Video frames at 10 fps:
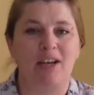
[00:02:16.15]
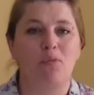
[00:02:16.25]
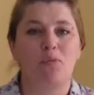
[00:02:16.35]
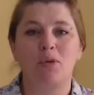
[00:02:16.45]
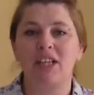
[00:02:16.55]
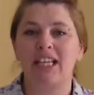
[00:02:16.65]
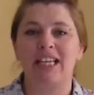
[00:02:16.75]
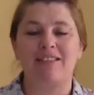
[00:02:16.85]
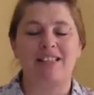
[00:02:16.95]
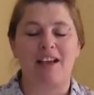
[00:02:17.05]
It really
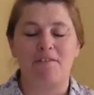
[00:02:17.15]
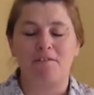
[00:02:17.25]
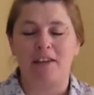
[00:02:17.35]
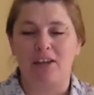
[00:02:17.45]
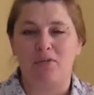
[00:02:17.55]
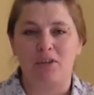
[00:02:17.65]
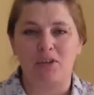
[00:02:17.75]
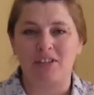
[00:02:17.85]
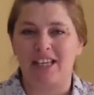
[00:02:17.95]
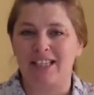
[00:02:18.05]
gives that feel for
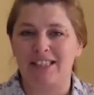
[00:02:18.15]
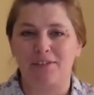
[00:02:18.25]
those kids.